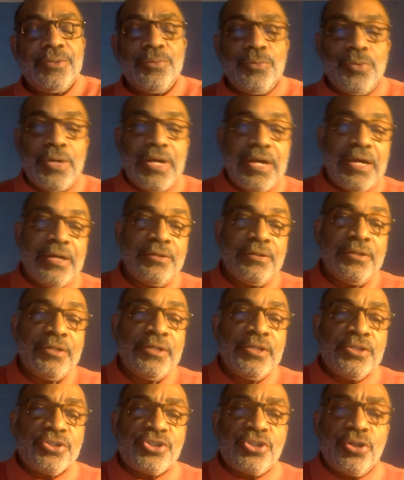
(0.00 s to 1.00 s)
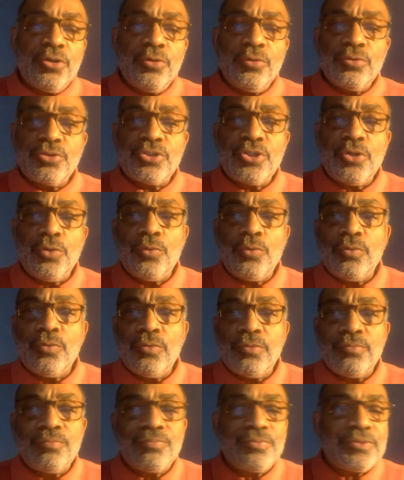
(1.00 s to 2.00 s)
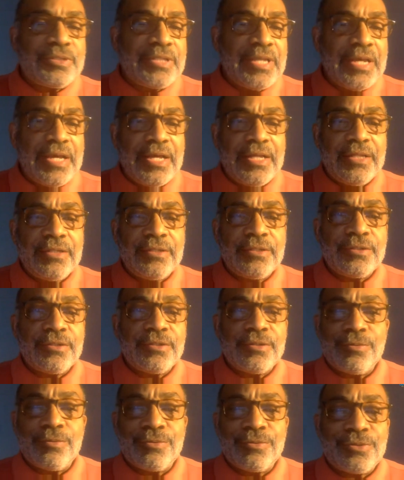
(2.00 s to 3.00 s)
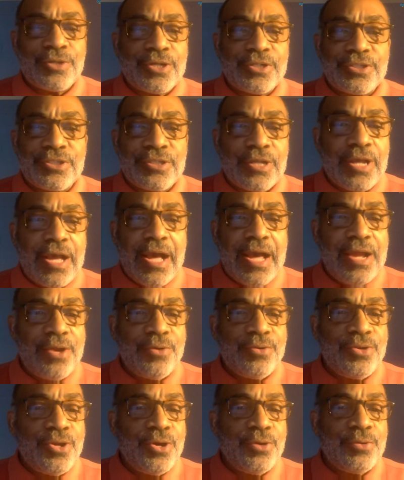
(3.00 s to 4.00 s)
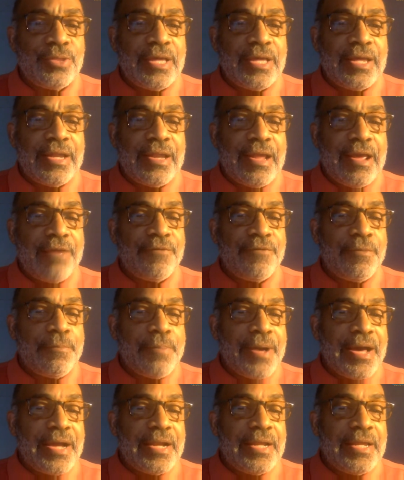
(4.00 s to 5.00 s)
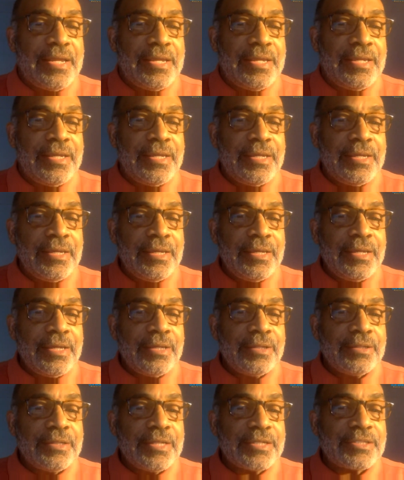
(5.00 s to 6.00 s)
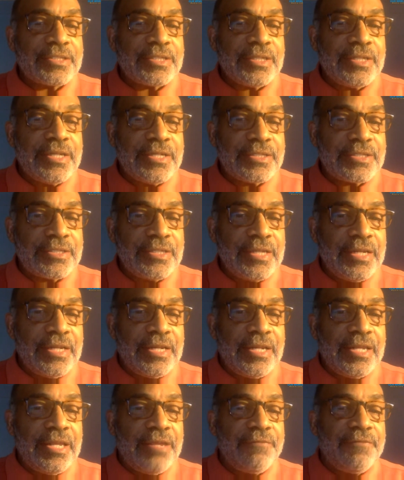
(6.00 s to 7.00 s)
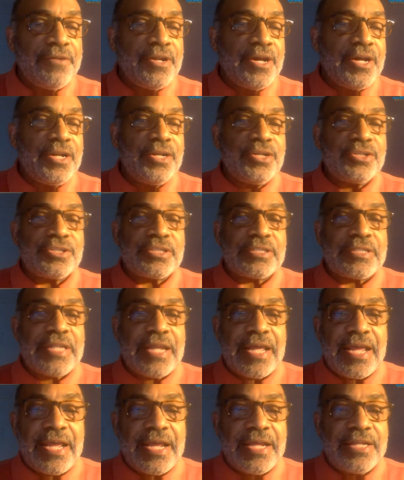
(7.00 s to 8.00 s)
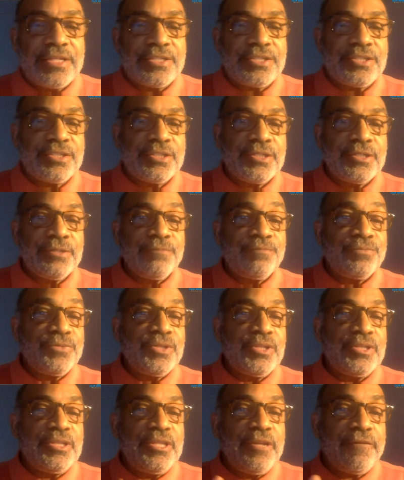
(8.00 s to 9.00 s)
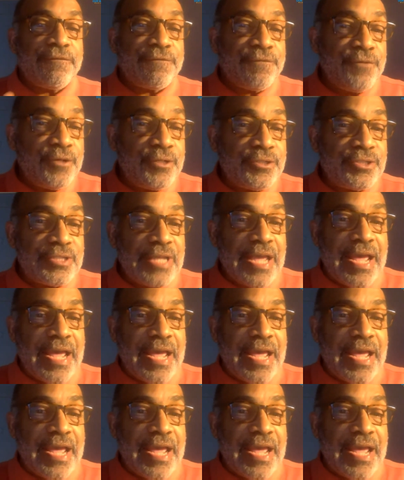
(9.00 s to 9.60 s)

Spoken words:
Wow. So tell, because I don't know that everybody that's listening even understands the difference